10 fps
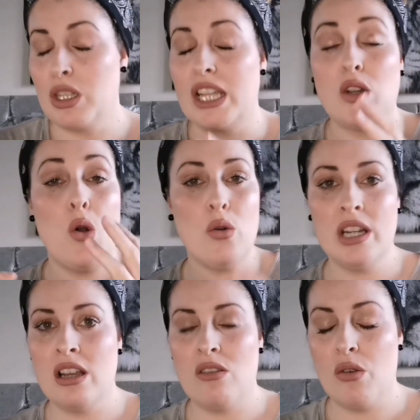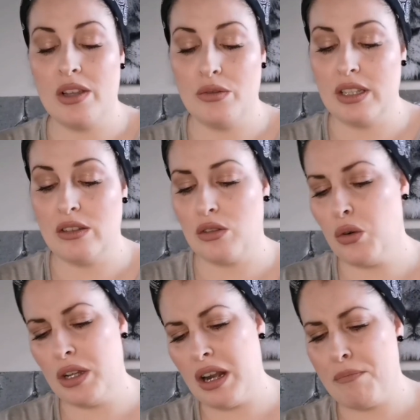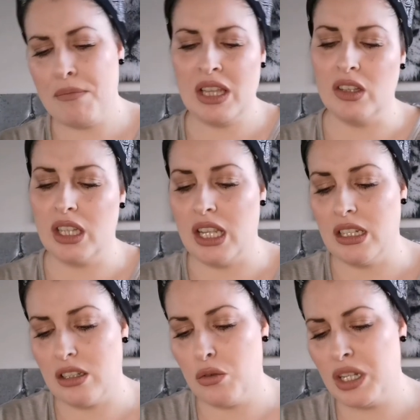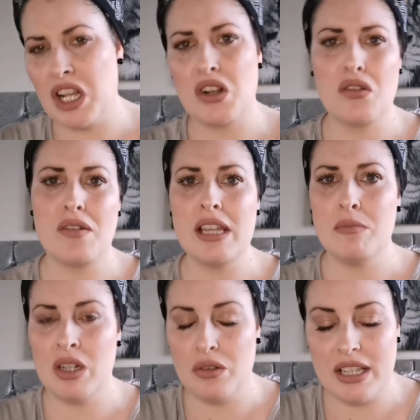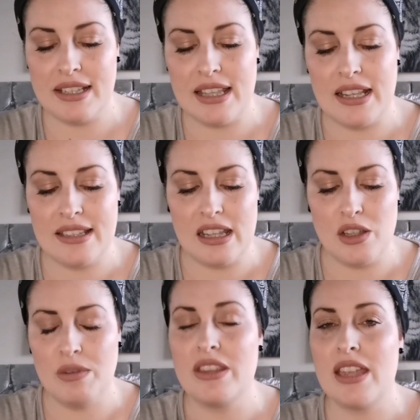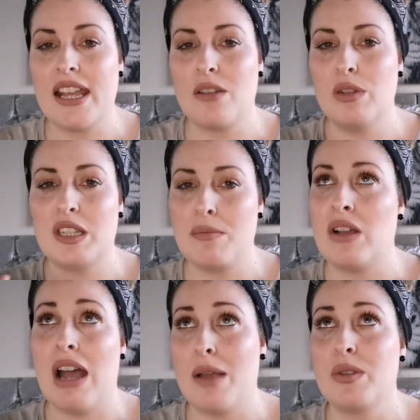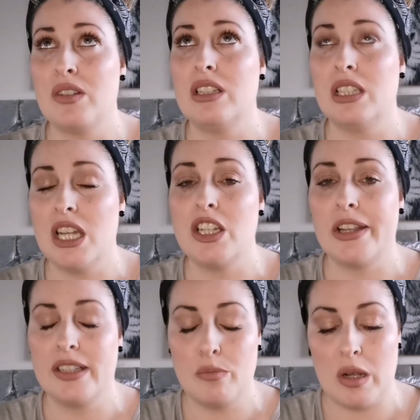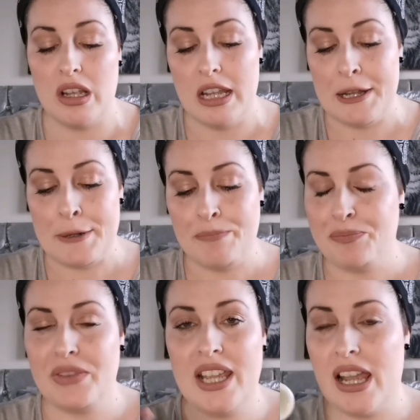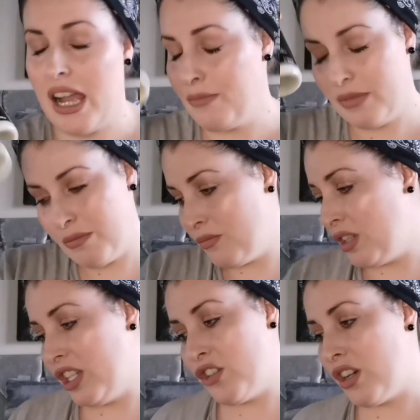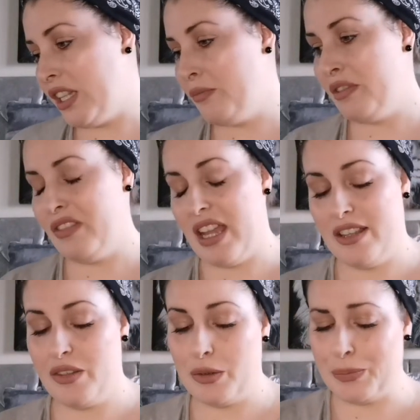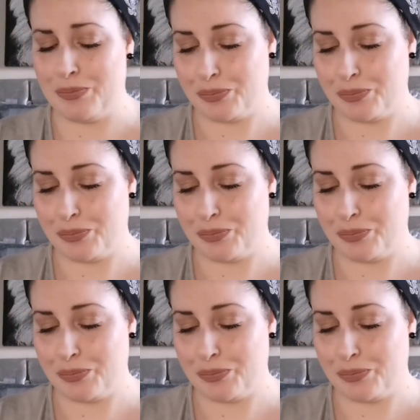coconut oils and coconut milk and coconut cream and all these things that you would think would smell absolutely delicious. But yeah, I'm really struggling with that. So